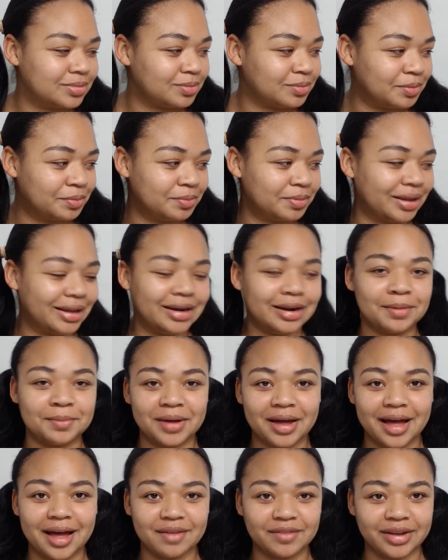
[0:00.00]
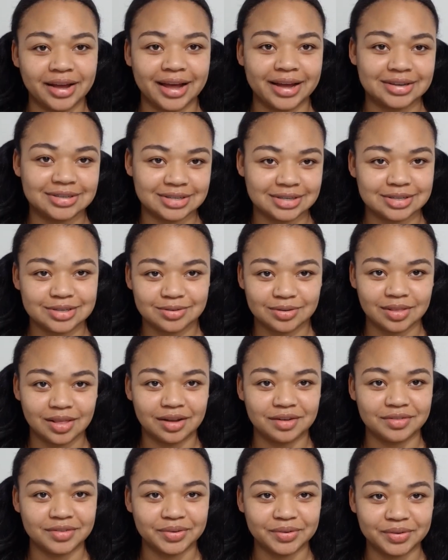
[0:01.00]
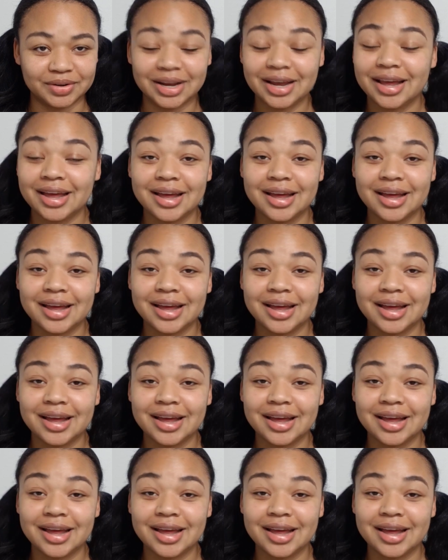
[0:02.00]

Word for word: and complaining about having access to a lot of food.